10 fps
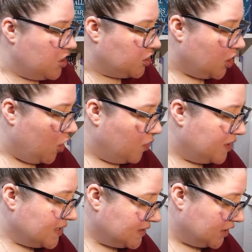So
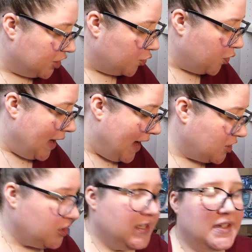this year, we're
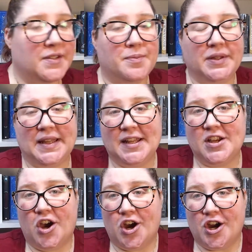actually completing
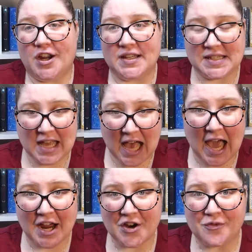our
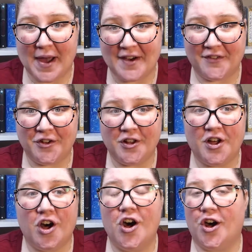entire raffle
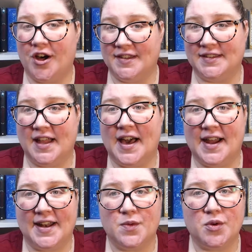
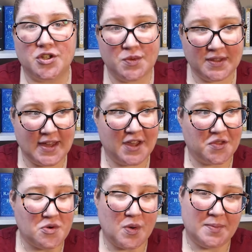online, and we're doing that
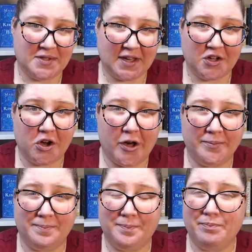through a website
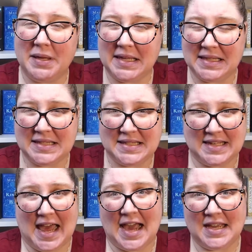called
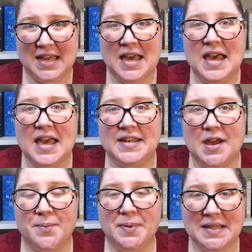Beanstack.
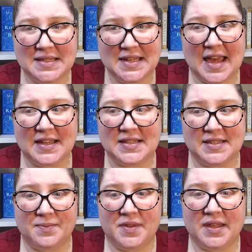Now, Beanstack is
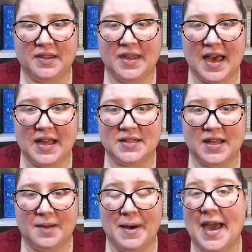something that
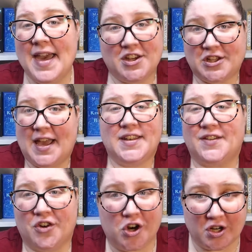I had
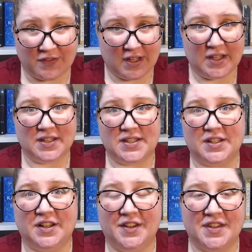never heard of it
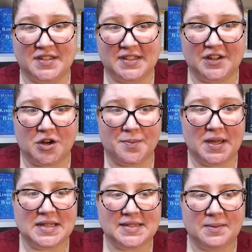until this year,
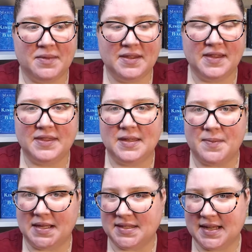but it's something that the
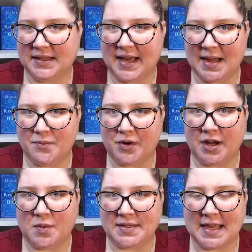Maine State Library was